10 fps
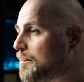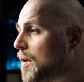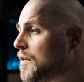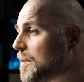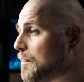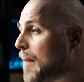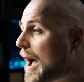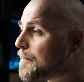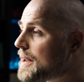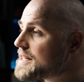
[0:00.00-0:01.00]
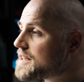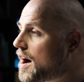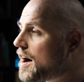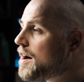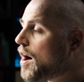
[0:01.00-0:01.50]
Both backplates
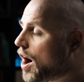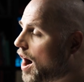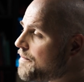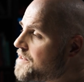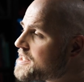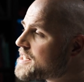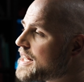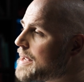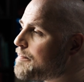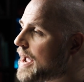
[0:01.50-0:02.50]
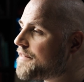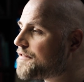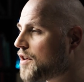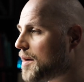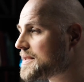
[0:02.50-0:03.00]
are obviously made
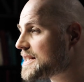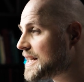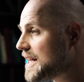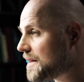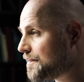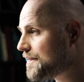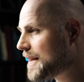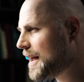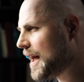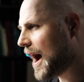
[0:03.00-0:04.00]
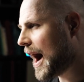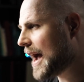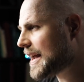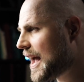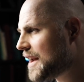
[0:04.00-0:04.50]
from steel.
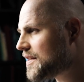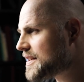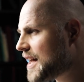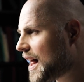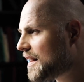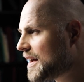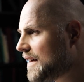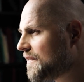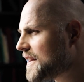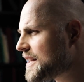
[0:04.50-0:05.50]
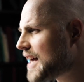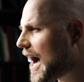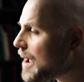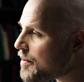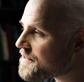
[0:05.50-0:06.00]
I cannot tell if the
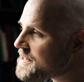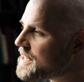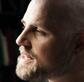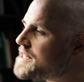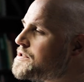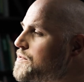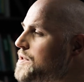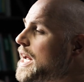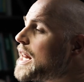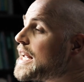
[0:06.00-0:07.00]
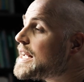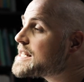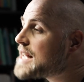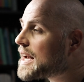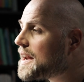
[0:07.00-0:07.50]
type of steel is really
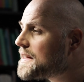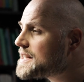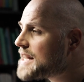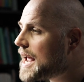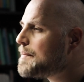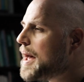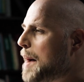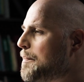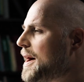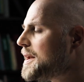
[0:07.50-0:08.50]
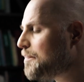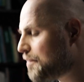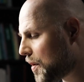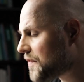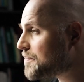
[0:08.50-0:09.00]
exactly the same, but
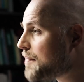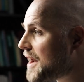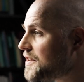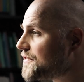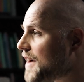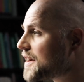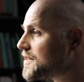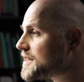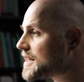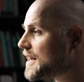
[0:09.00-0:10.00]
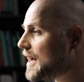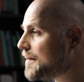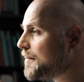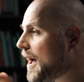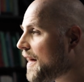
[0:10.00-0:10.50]
both manufacturers
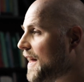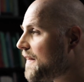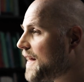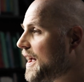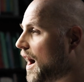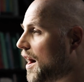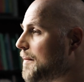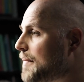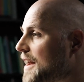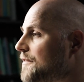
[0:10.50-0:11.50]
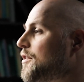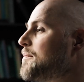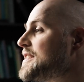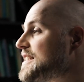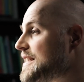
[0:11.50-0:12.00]
claim that they are made
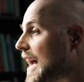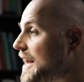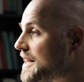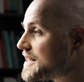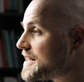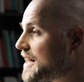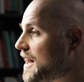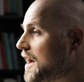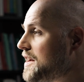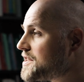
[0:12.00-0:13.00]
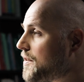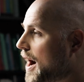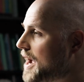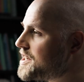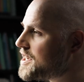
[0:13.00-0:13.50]
from stainless steel,
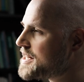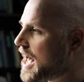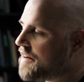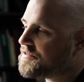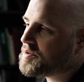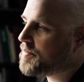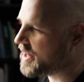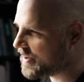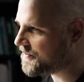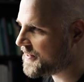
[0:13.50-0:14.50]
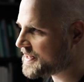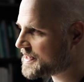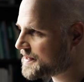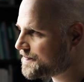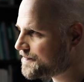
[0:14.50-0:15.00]
so I just have to believe
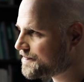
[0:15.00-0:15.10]
this.